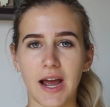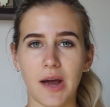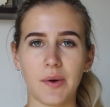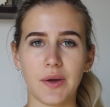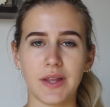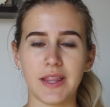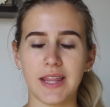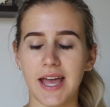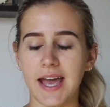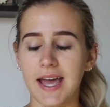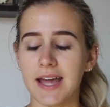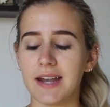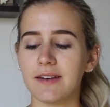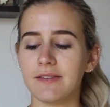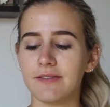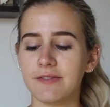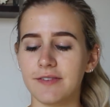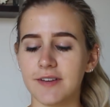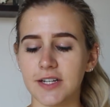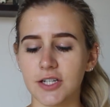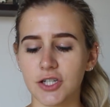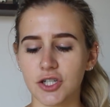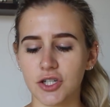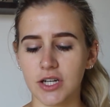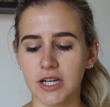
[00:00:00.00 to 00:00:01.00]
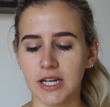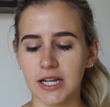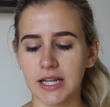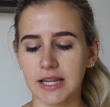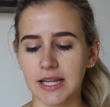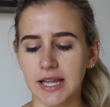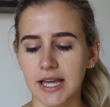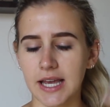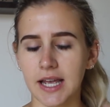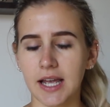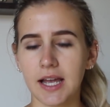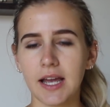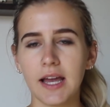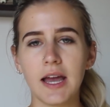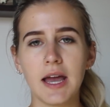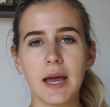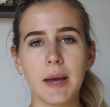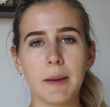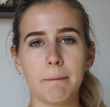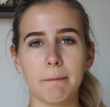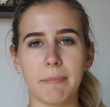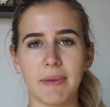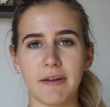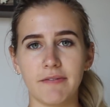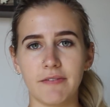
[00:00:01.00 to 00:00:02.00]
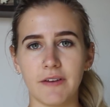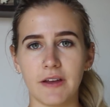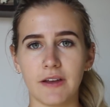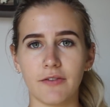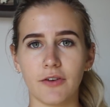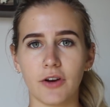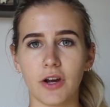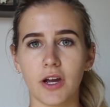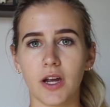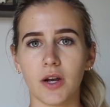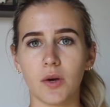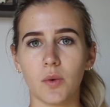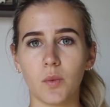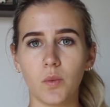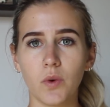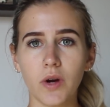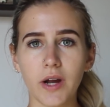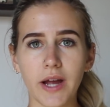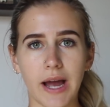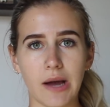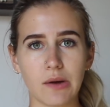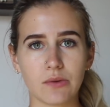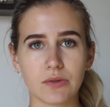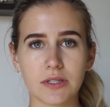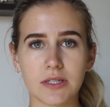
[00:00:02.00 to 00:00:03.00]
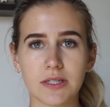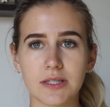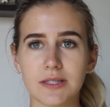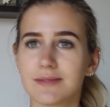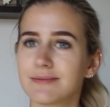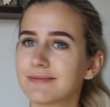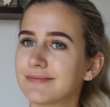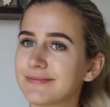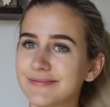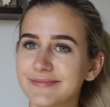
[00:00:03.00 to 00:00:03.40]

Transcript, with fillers: now and then featuring like my favorite workouts.